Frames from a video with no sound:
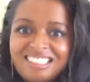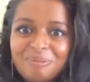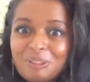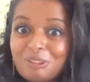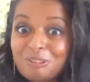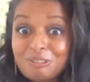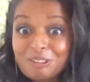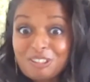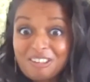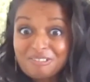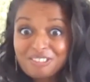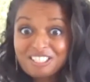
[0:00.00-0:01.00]
beautiful
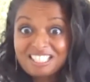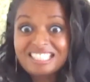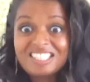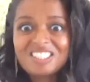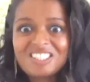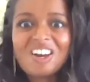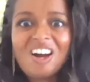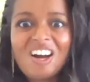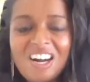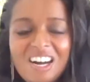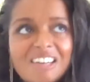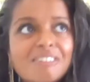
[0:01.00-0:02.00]
conversation
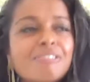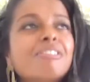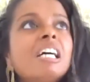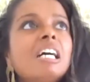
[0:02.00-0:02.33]
off.